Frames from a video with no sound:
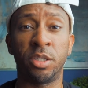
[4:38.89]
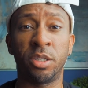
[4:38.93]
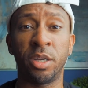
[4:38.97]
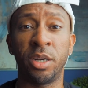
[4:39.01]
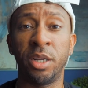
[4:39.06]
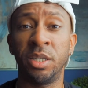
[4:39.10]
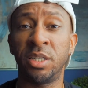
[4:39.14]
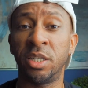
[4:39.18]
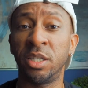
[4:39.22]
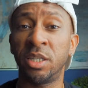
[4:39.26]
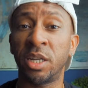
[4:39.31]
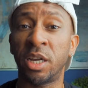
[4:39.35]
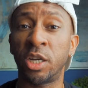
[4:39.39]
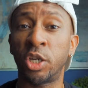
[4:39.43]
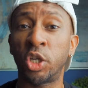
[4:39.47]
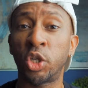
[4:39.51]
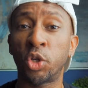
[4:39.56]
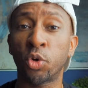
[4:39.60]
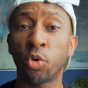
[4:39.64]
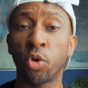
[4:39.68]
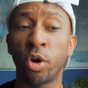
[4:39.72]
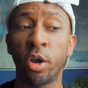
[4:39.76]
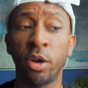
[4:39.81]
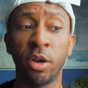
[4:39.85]
So this is a
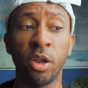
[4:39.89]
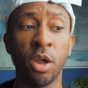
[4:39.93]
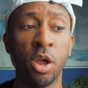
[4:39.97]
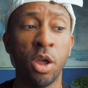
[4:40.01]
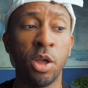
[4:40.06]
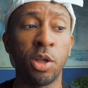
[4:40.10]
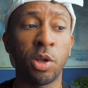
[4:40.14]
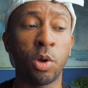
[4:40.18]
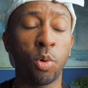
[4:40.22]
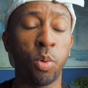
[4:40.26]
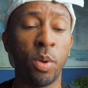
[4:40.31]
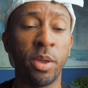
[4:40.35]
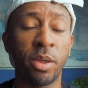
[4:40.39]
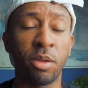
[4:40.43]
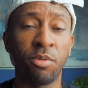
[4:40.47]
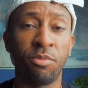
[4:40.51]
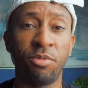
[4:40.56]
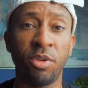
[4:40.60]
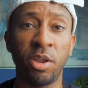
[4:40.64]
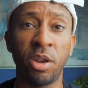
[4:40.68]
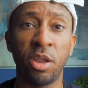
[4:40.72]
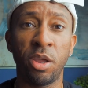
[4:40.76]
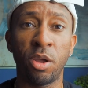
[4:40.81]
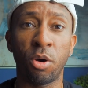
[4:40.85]
short, quick
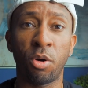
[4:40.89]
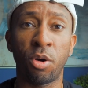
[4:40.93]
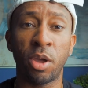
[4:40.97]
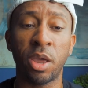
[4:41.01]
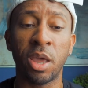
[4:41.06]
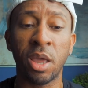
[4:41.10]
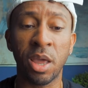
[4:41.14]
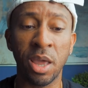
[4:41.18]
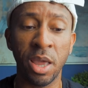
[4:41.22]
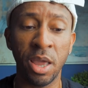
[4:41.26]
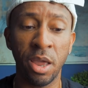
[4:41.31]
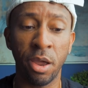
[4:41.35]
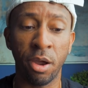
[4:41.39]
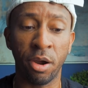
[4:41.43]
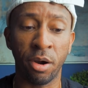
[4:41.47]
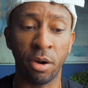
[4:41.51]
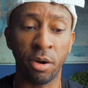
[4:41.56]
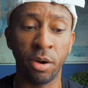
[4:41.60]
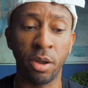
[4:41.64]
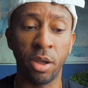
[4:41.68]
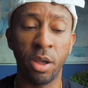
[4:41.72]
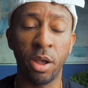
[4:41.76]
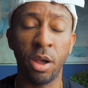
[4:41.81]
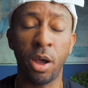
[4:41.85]
video
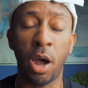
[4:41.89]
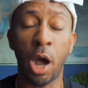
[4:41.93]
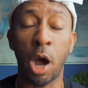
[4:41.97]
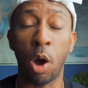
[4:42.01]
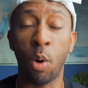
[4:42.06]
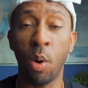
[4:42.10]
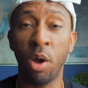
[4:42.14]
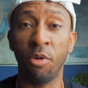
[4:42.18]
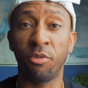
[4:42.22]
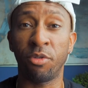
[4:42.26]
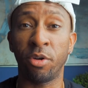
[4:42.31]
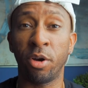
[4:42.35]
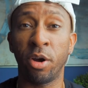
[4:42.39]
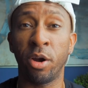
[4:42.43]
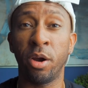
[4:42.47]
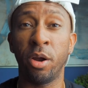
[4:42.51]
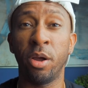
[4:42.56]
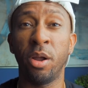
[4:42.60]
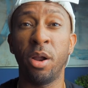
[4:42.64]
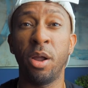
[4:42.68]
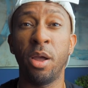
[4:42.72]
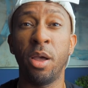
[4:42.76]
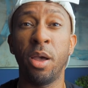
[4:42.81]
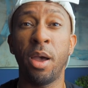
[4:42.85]
here.
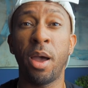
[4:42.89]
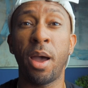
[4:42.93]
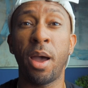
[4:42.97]
However,